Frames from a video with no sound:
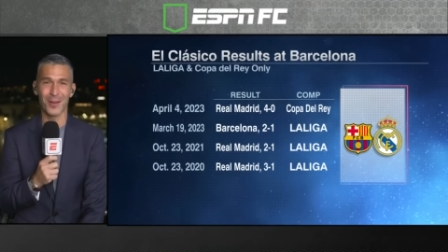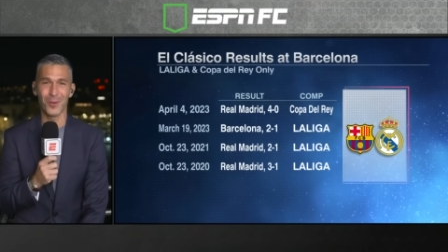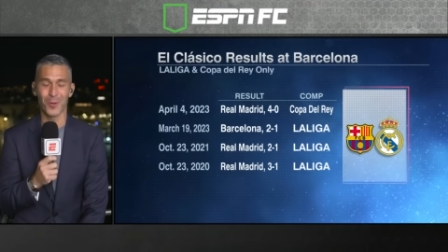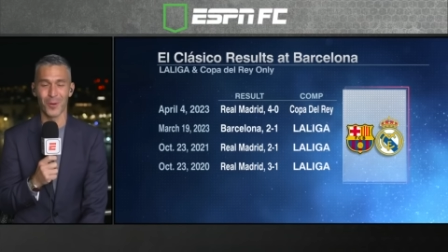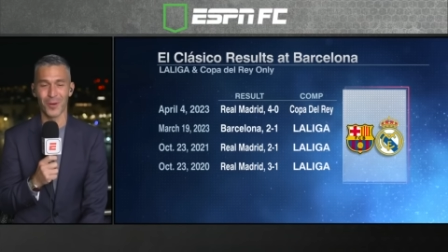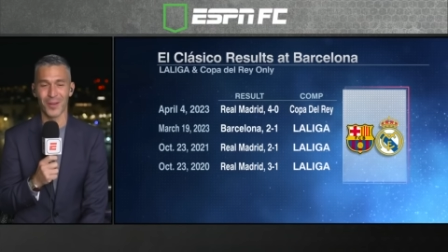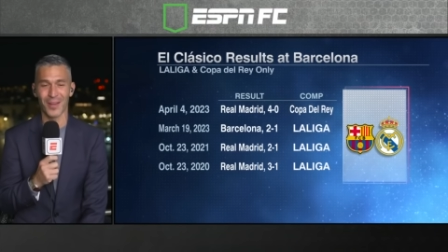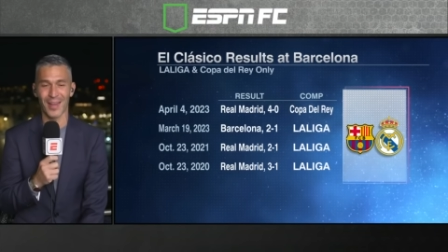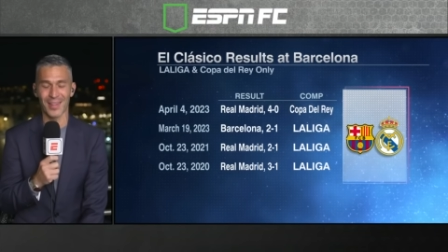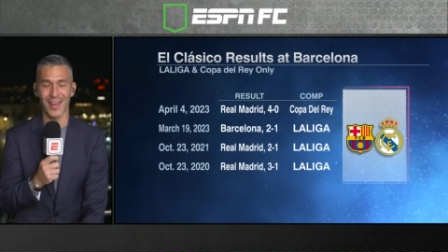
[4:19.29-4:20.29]
and look
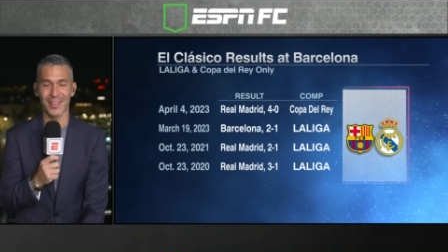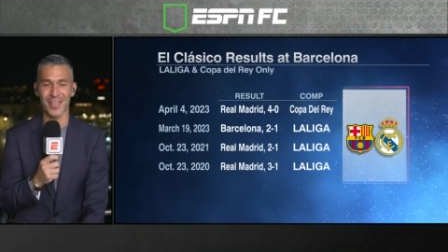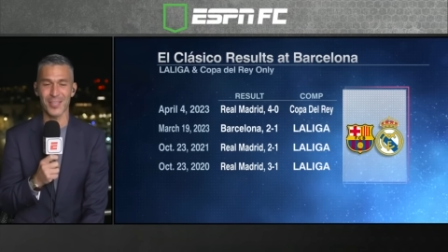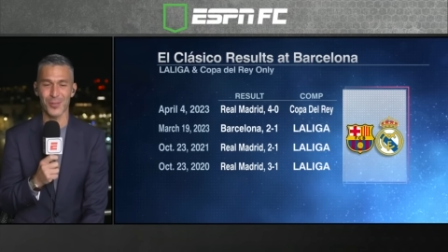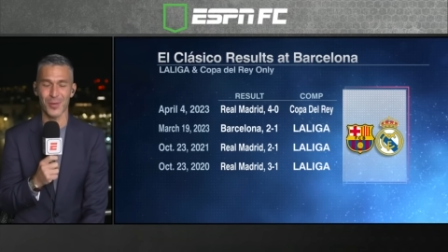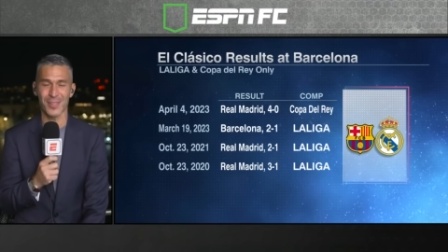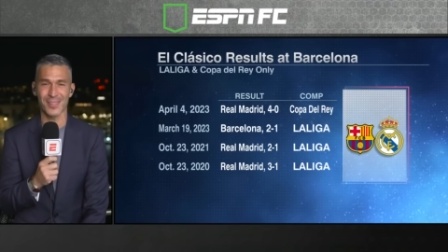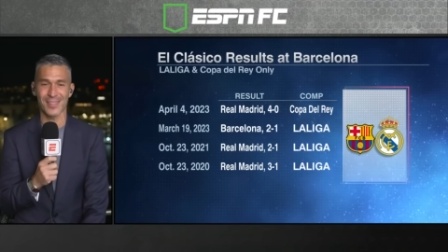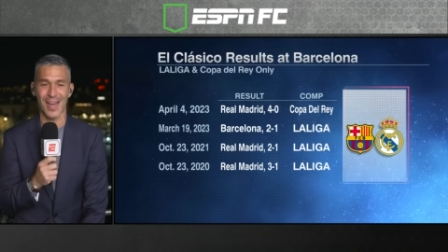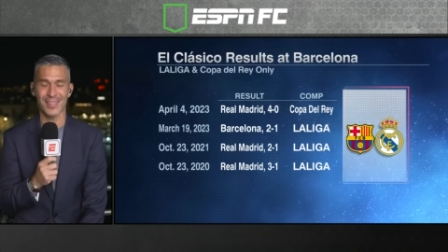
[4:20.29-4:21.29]
at the history and the
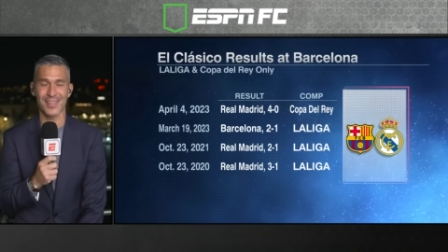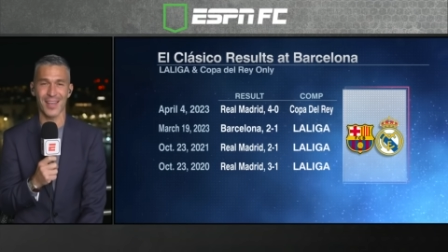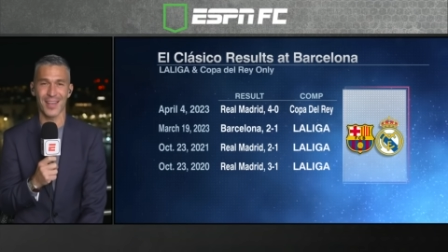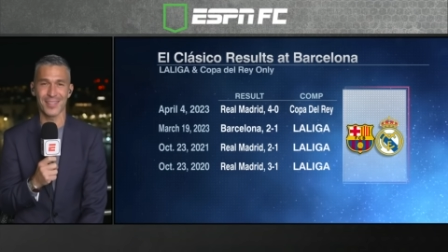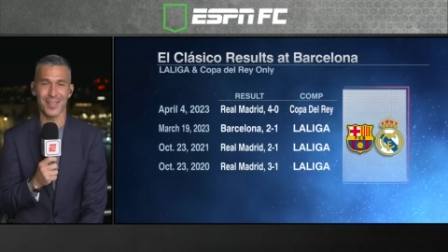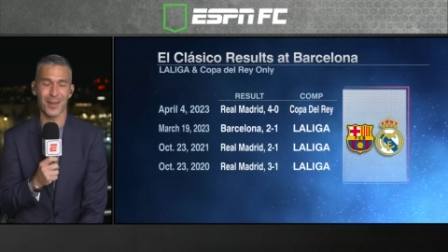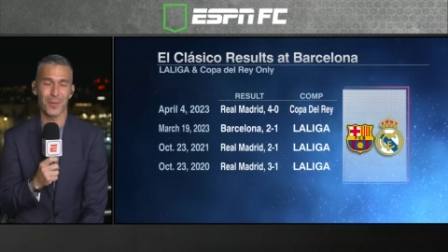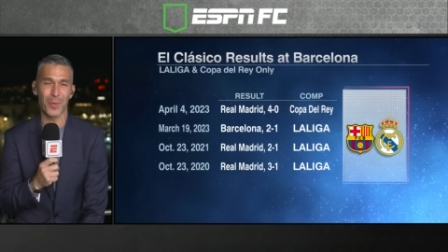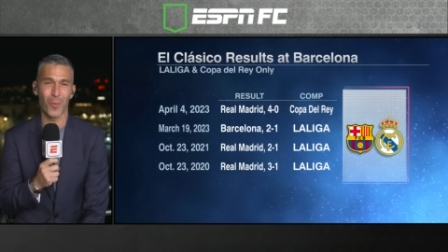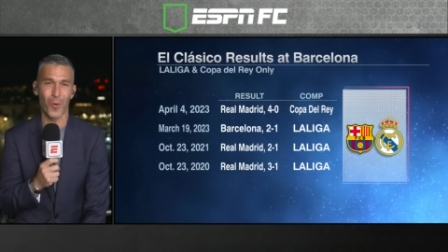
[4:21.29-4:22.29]
stats, it's a
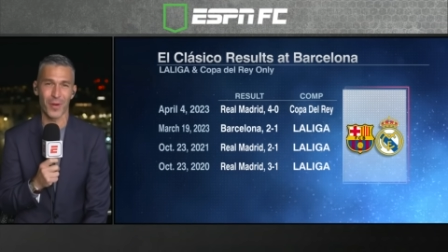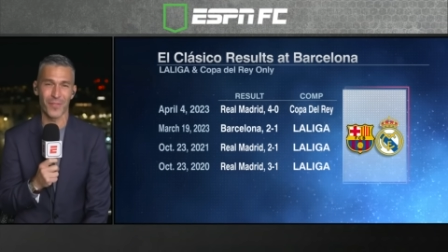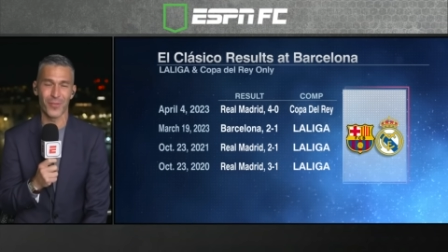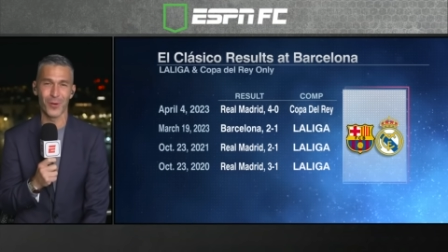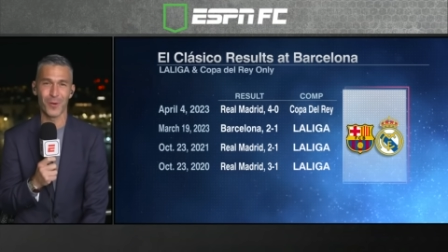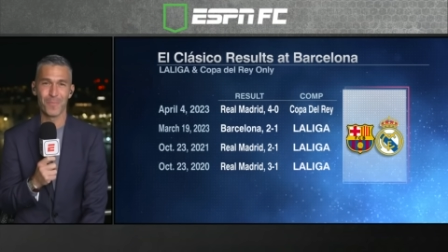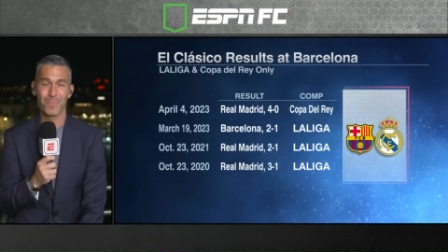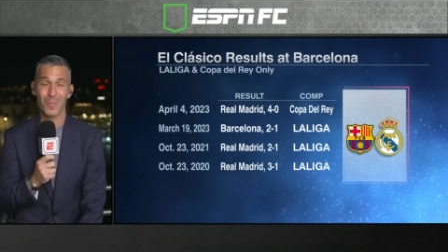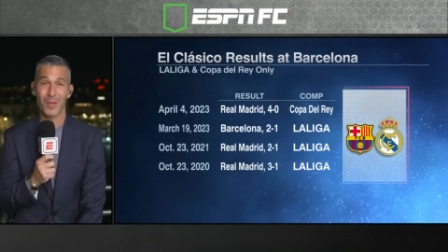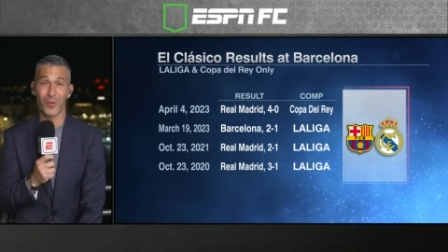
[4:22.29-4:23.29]
little bit worried for
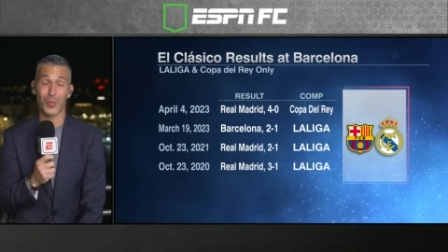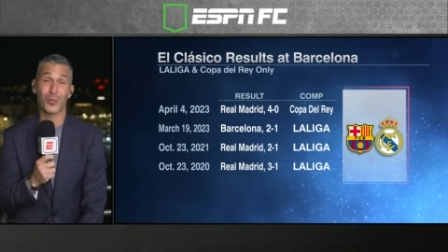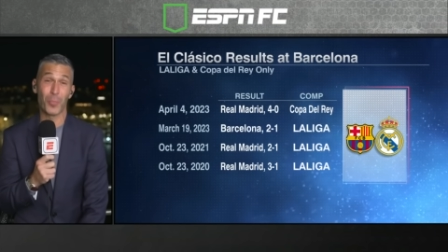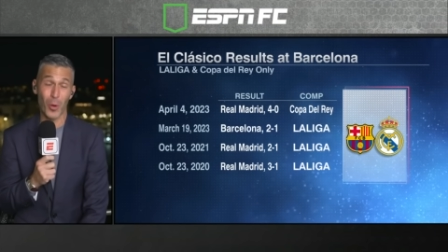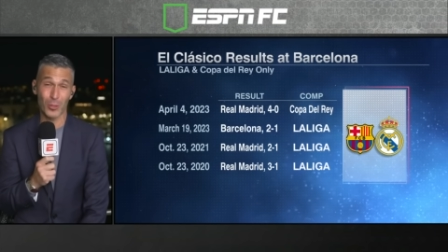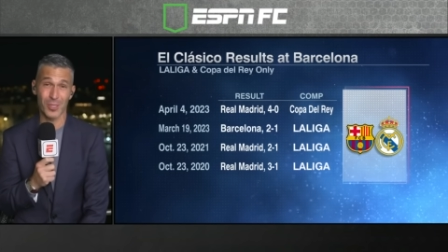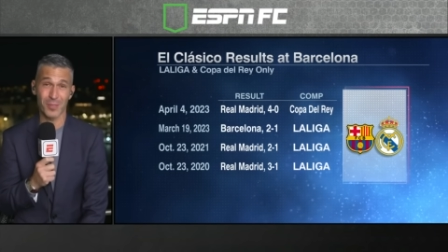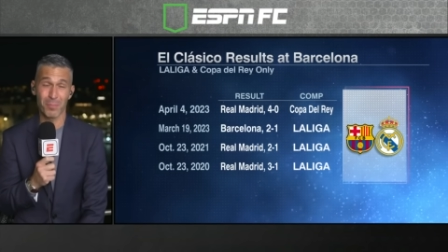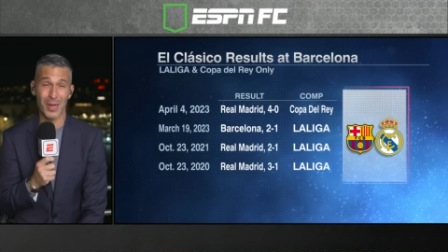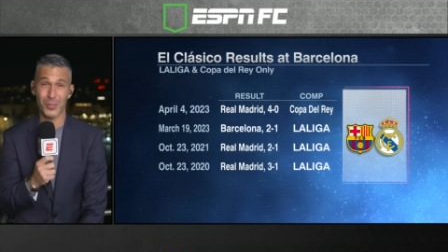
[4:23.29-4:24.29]
the
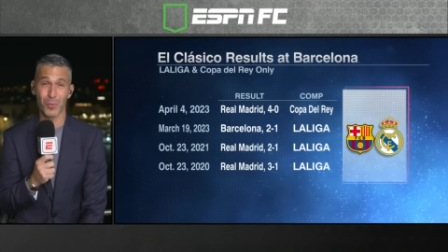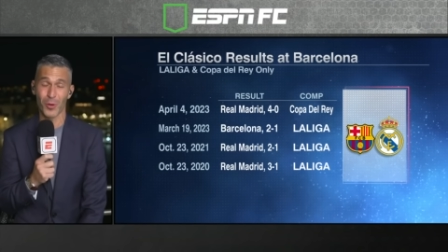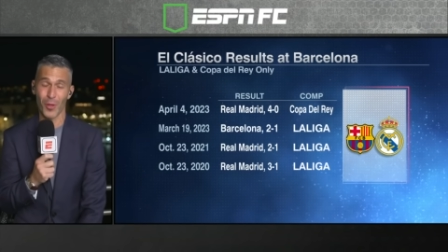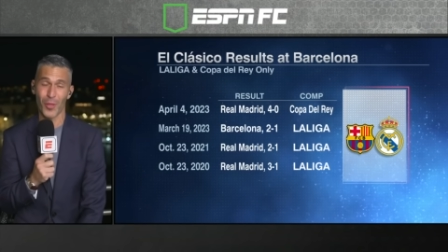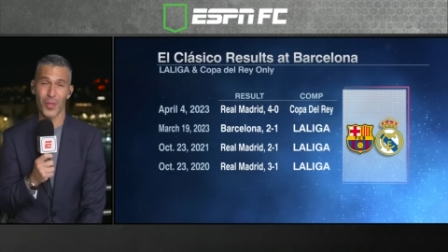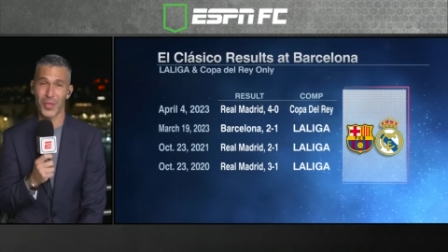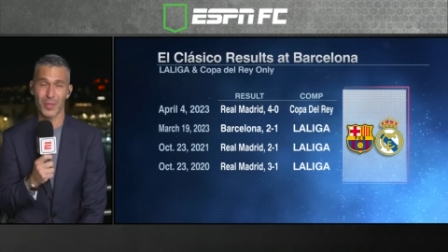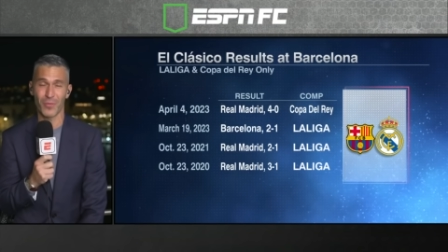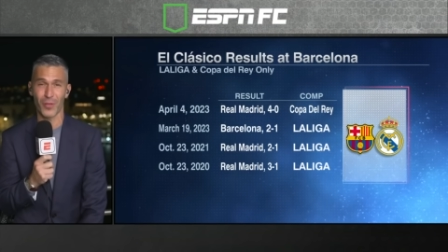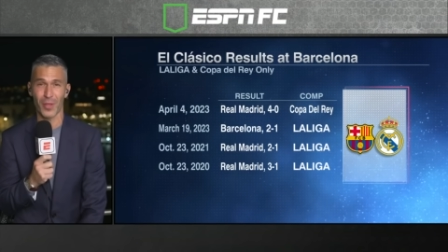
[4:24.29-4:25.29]
supporters, much more. No, don't
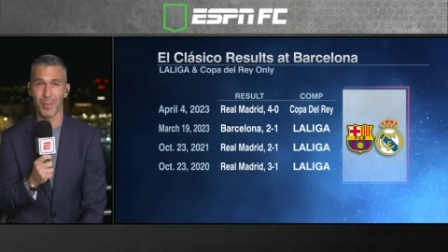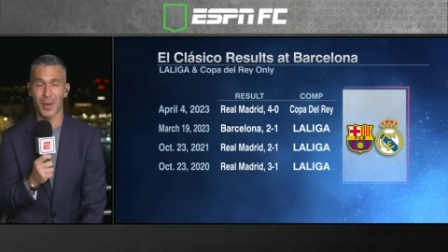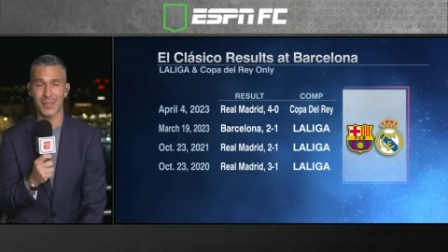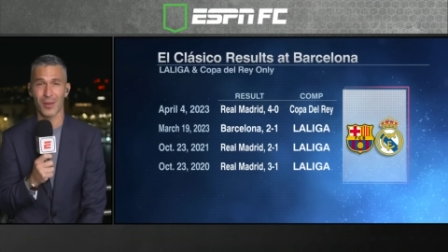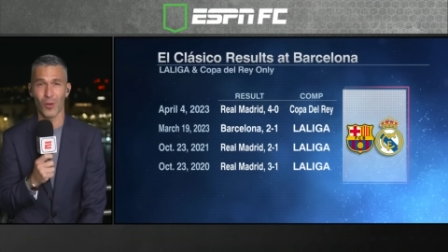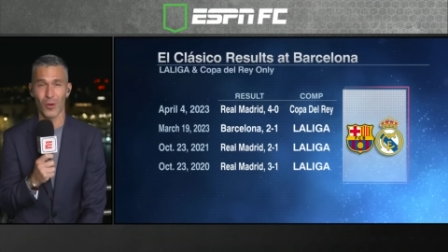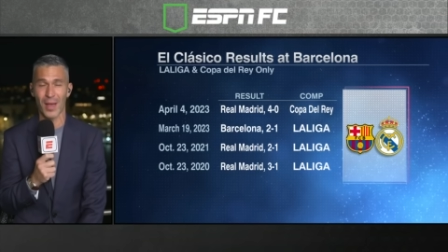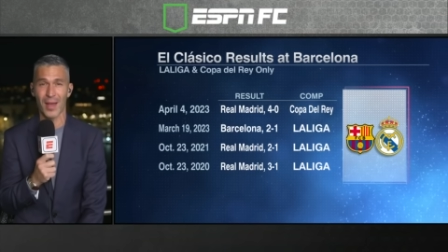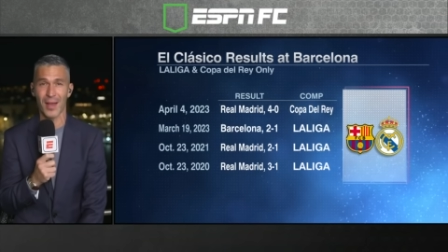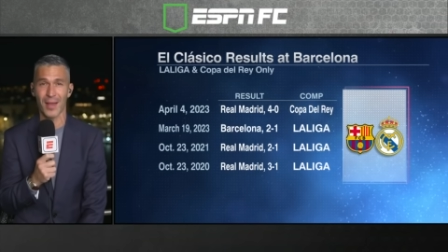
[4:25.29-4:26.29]
think for the
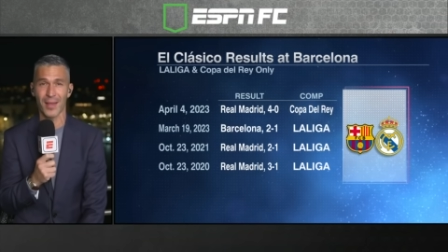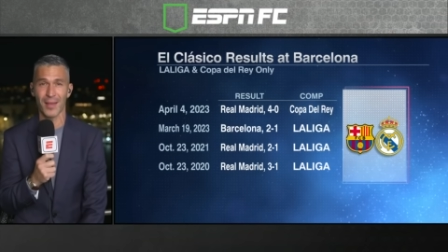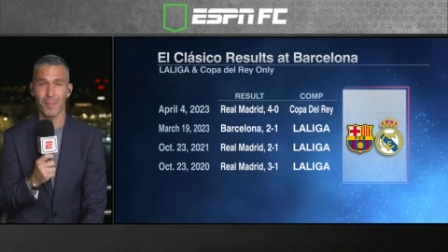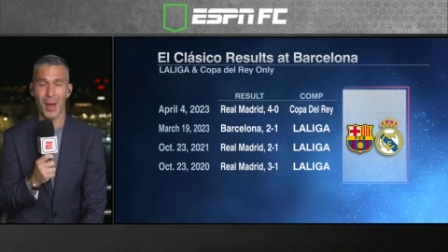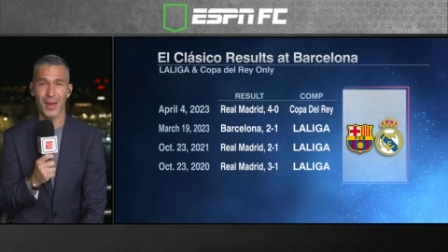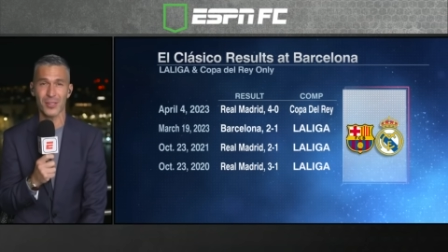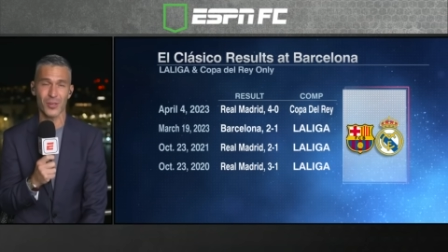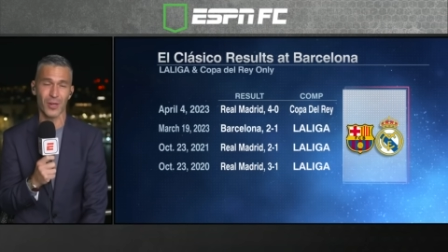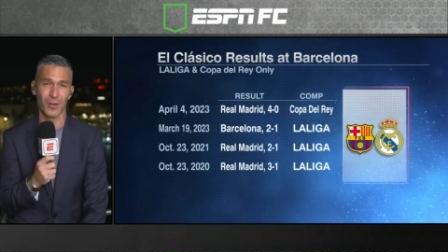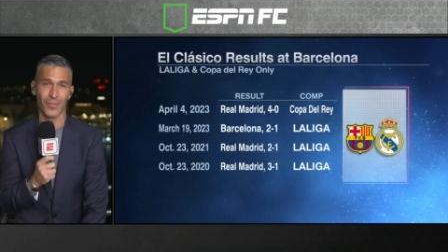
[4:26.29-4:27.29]
Barcelona
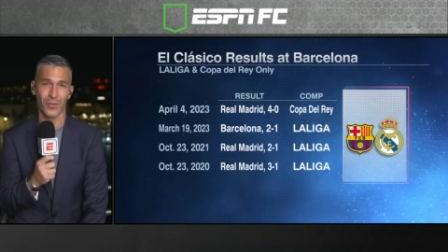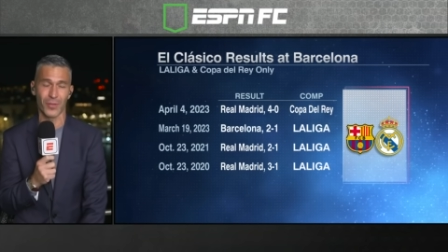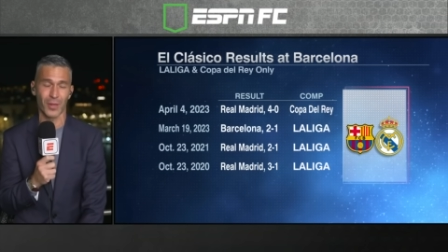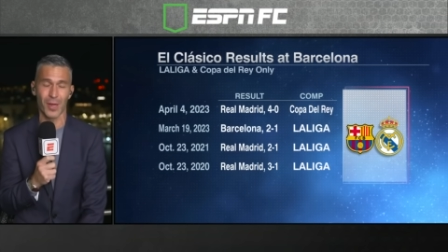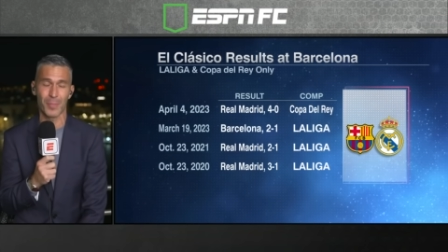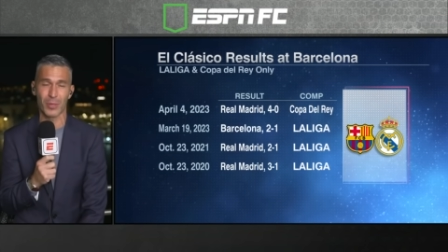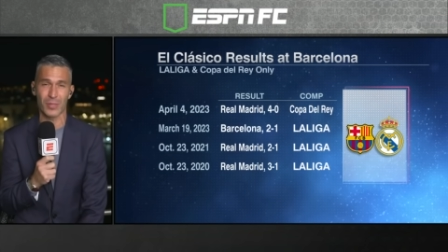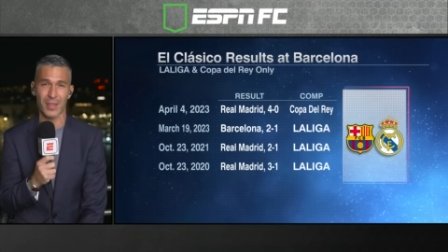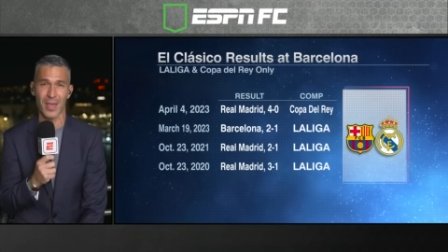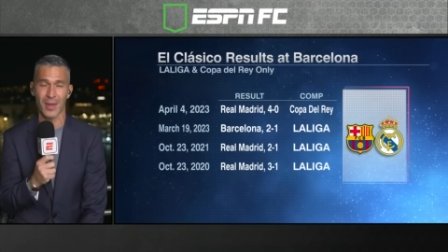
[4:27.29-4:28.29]
manager or for the club,
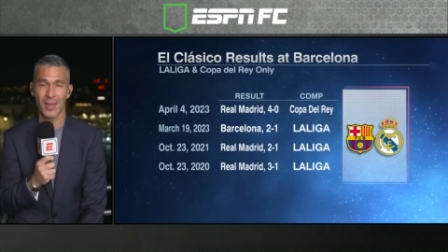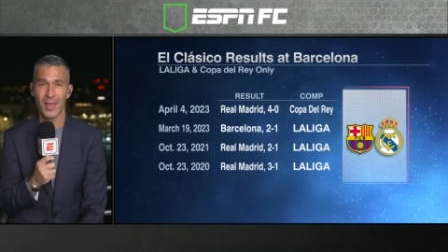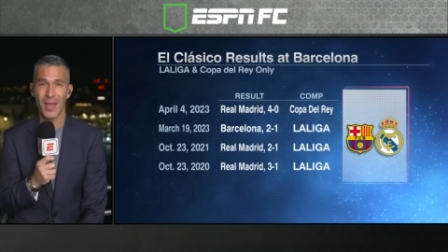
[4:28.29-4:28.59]
because at the end,